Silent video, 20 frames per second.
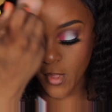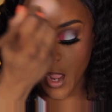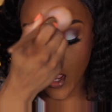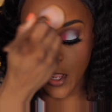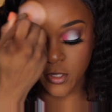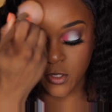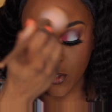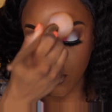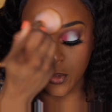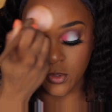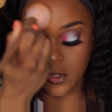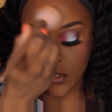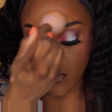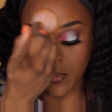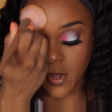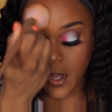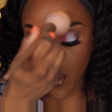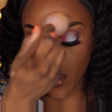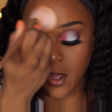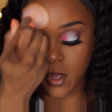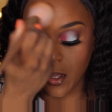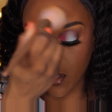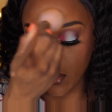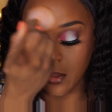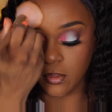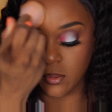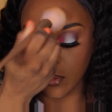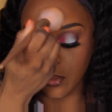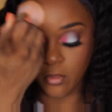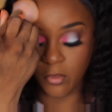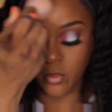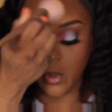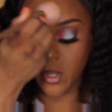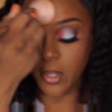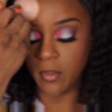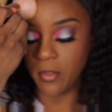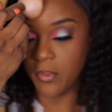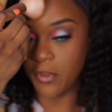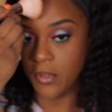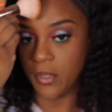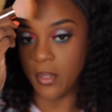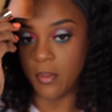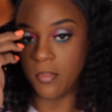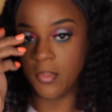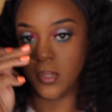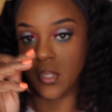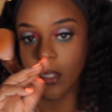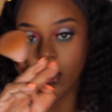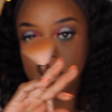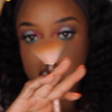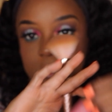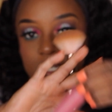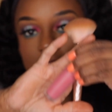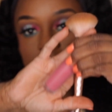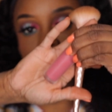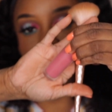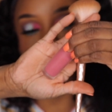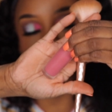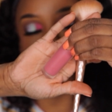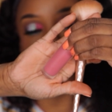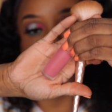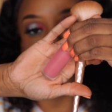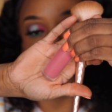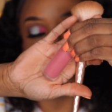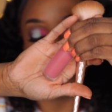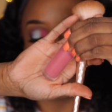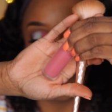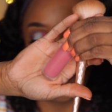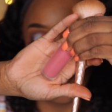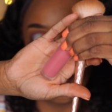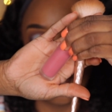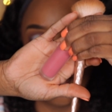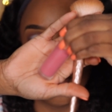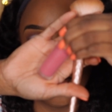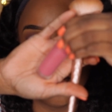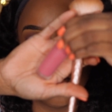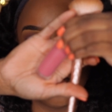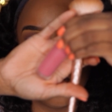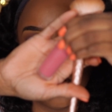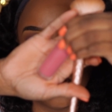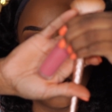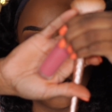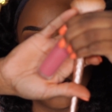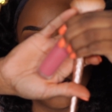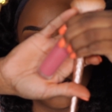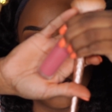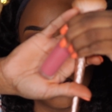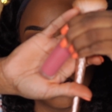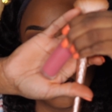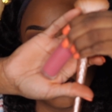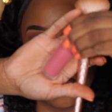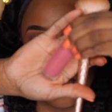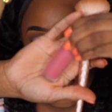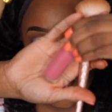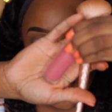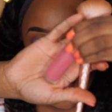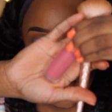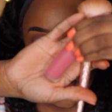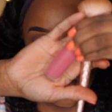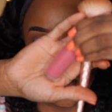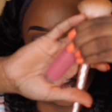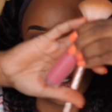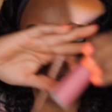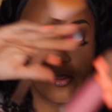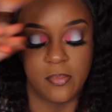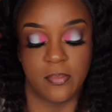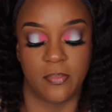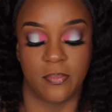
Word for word: I use my Rare Beauty blush in Grace.